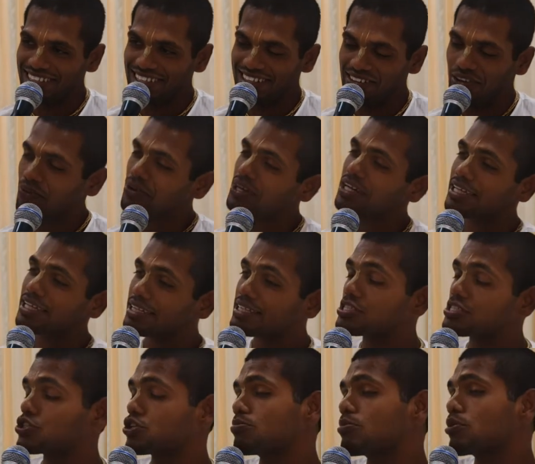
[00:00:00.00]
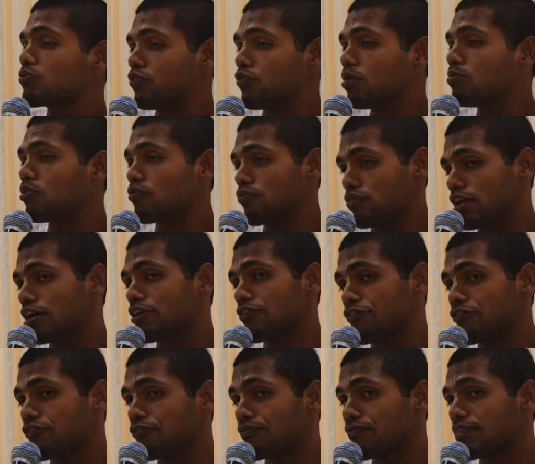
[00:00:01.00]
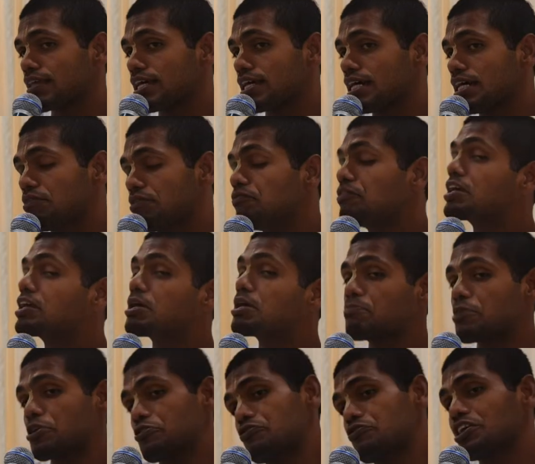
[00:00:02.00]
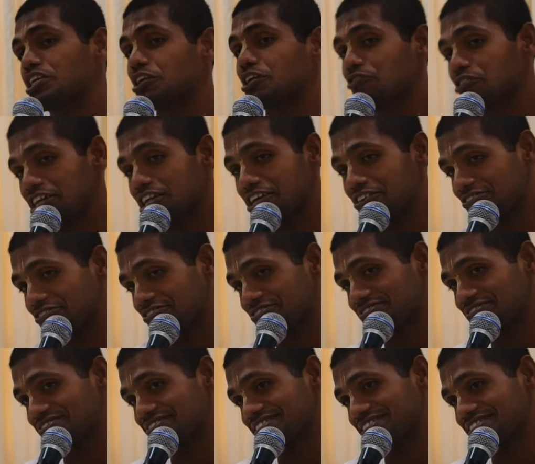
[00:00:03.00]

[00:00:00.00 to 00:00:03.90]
Only in this human form of life, we can perfect our life.